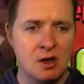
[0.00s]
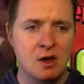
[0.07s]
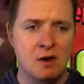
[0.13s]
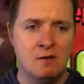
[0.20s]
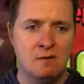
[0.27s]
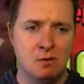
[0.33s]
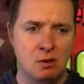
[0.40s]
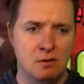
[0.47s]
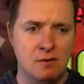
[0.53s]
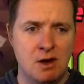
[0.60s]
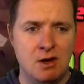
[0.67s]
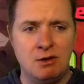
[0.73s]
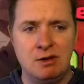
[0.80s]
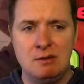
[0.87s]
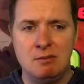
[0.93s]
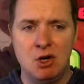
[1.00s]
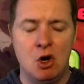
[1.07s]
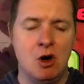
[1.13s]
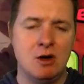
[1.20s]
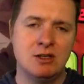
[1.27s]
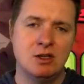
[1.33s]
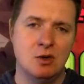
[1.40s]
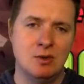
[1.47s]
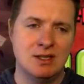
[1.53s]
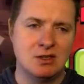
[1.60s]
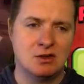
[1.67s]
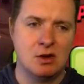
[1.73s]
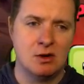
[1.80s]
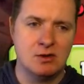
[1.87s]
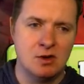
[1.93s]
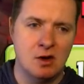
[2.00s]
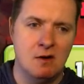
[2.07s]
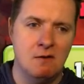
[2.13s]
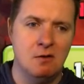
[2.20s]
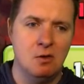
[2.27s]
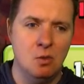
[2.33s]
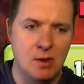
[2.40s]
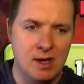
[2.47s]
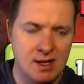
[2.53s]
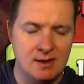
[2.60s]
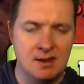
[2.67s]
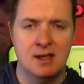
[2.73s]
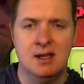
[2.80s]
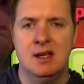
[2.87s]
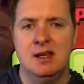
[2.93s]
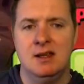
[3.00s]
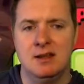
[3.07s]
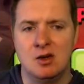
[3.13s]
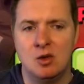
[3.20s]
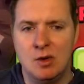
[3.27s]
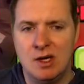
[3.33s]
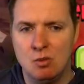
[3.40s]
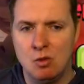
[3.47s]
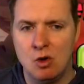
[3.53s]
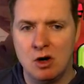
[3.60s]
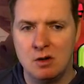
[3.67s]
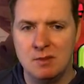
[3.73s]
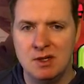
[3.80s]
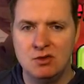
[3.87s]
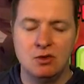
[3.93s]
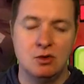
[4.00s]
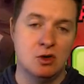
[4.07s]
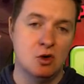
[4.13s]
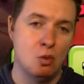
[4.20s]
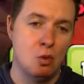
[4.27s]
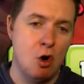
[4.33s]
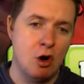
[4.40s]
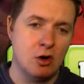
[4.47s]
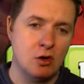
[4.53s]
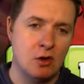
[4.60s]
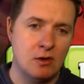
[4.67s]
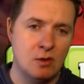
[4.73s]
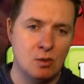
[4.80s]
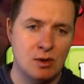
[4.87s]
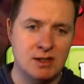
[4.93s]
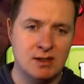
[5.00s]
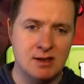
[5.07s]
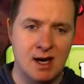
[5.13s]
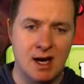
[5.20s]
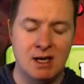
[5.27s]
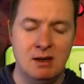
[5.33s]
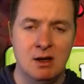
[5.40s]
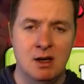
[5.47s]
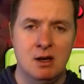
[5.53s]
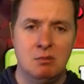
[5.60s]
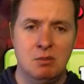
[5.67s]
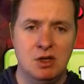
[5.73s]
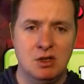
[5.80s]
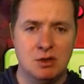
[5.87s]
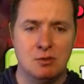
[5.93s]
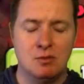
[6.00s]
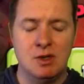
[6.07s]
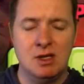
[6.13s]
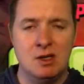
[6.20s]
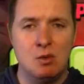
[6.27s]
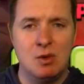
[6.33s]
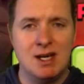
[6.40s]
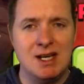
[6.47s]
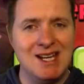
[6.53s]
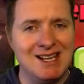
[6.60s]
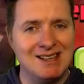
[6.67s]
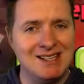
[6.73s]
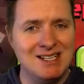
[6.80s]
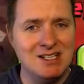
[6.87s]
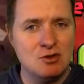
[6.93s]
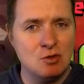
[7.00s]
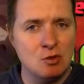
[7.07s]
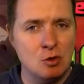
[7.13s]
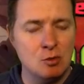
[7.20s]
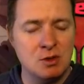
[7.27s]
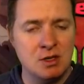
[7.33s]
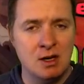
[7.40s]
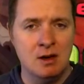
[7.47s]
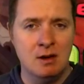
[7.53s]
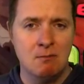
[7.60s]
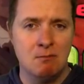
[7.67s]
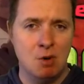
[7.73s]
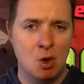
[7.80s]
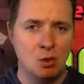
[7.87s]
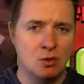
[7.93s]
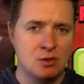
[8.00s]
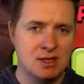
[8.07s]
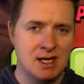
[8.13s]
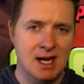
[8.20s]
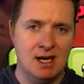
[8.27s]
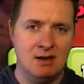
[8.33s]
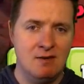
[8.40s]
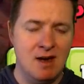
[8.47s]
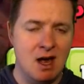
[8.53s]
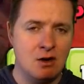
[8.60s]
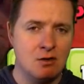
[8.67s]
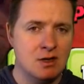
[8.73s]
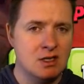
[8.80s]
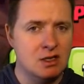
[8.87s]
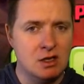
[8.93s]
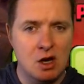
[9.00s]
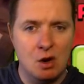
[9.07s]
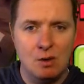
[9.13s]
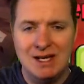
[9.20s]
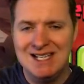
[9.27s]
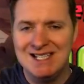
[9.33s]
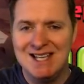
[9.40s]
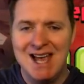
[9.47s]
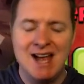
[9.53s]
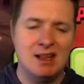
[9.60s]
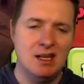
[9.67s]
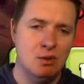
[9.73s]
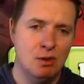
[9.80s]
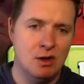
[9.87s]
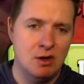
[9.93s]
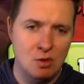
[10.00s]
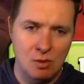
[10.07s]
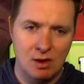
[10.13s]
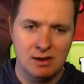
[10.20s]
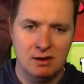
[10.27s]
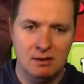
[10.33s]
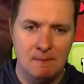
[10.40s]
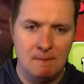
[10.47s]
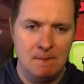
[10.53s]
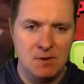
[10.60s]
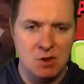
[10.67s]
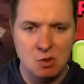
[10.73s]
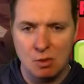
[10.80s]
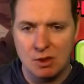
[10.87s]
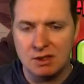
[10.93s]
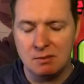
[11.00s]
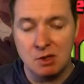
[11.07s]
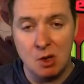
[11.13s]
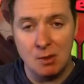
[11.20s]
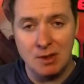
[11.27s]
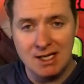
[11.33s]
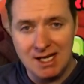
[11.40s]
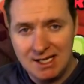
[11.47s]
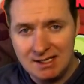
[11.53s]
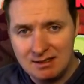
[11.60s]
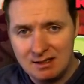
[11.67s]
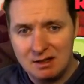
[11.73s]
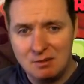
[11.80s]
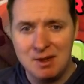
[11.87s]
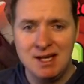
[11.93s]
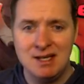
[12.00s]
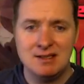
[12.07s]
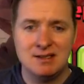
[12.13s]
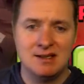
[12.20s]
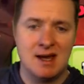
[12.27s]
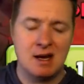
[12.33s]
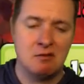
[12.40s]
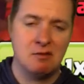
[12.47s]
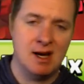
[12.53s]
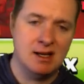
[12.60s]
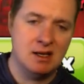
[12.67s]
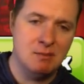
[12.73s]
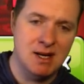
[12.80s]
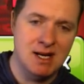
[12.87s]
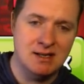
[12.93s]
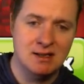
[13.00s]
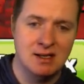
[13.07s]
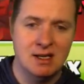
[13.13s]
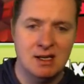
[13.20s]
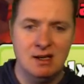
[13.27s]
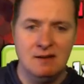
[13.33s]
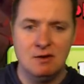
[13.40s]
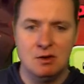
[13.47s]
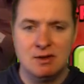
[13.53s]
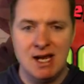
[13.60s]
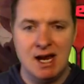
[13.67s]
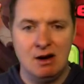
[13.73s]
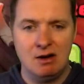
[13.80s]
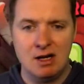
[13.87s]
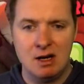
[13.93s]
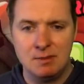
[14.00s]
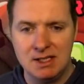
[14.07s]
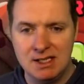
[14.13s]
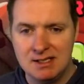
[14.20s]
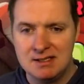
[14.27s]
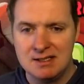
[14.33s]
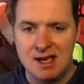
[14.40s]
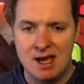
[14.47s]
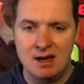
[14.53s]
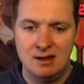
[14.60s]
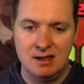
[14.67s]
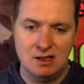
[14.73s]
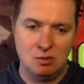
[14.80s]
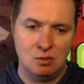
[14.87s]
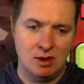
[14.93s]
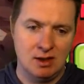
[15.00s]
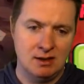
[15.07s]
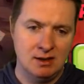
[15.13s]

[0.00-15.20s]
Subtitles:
for funneling, but also it starts off with the queen walk. Make sure you're walking on the one side because you really want to get these troops, bowlers and Valkyries, to go exactly where you want them. You want them going into the base, not around the base. If you're tearing up the inside of this one,